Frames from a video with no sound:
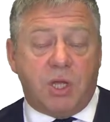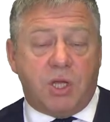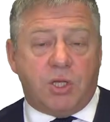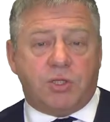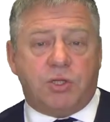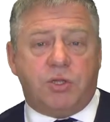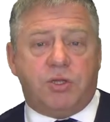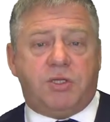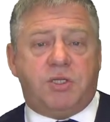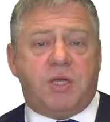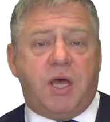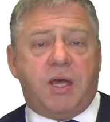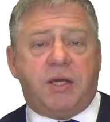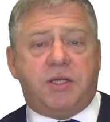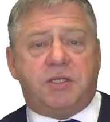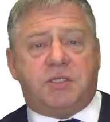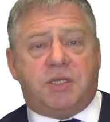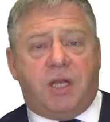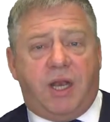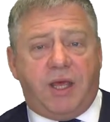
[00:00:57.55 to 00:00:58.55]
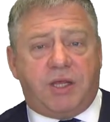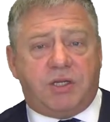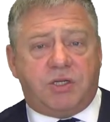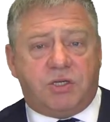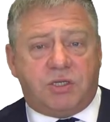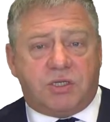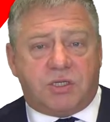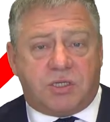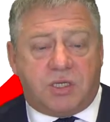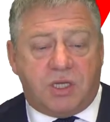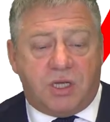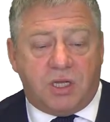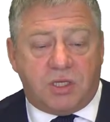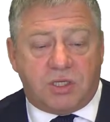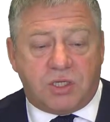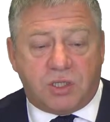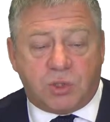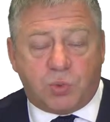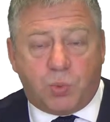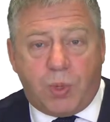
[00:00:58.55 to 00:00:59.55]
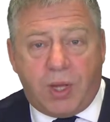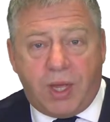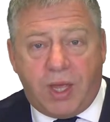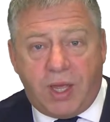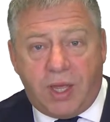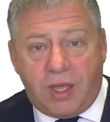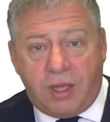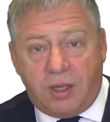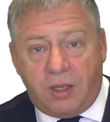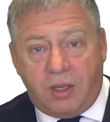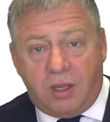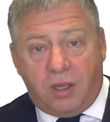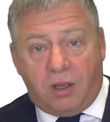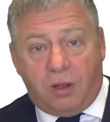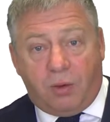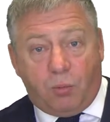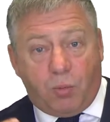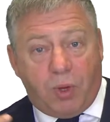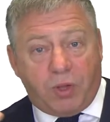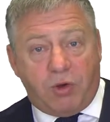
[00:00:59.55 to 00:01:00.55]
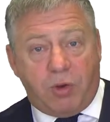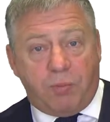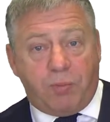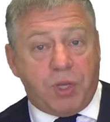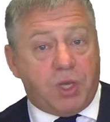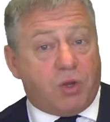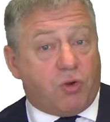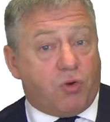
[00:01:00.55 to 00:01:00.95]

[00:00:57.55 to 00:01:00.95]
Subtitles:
So the target selection stage is where, whether it be